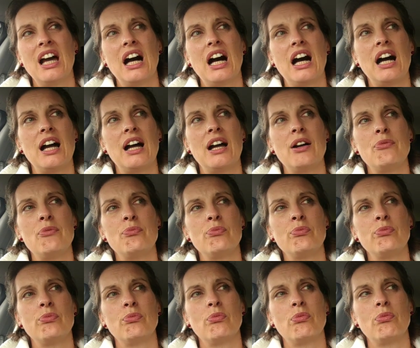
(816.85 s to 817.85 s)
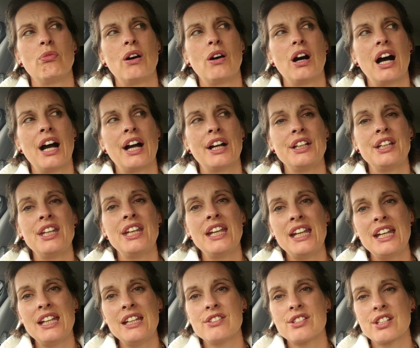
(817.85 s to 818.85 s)
I
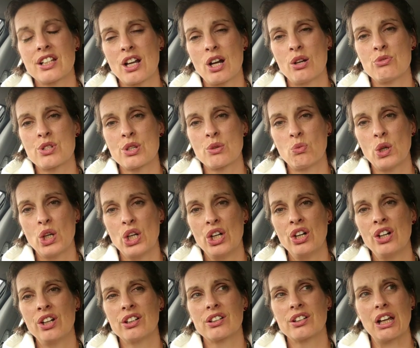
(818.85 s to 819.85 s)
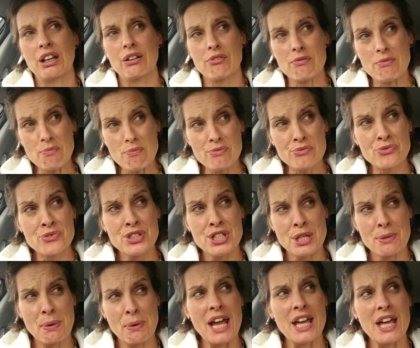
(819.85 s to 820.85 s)
need to go to work
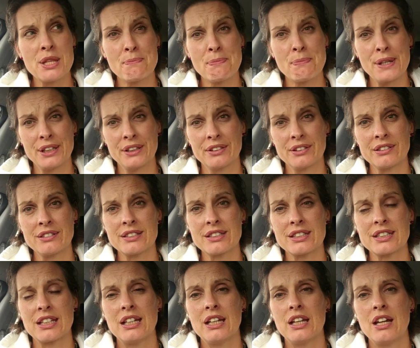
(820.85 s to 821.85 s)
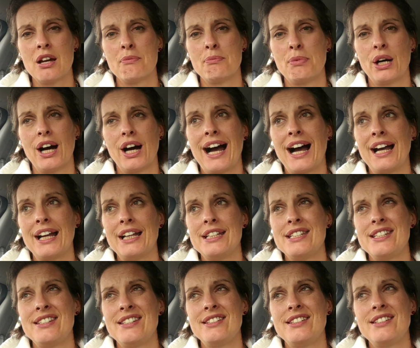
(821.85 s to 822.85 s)
to pay the bills, but
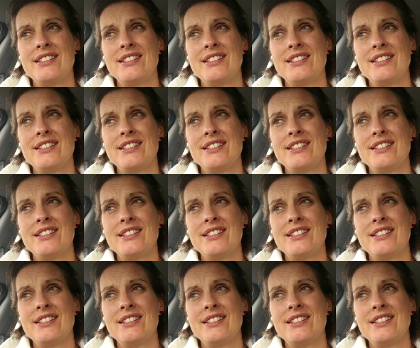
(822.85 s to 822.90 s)
I